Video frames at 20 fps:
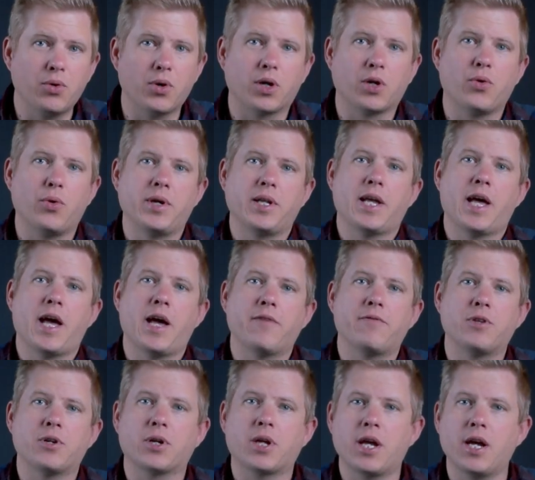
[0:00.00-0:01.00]
who are going to
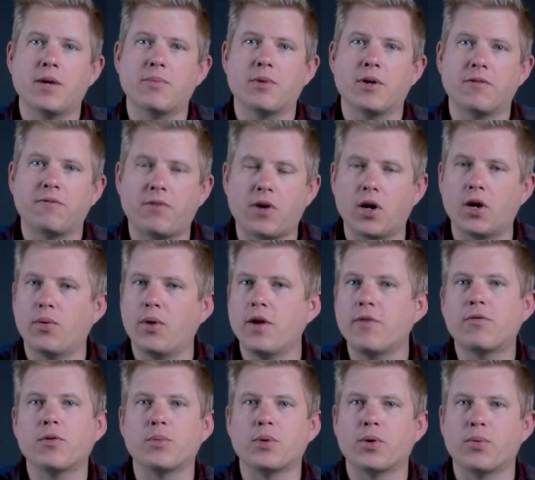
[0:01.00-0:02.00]
have their camera far away
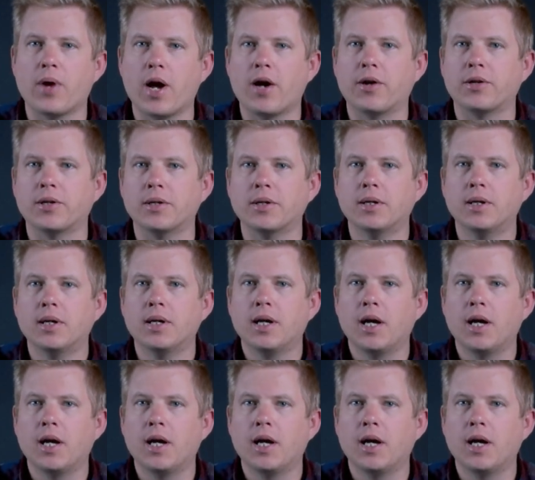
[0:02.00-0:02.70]
from the router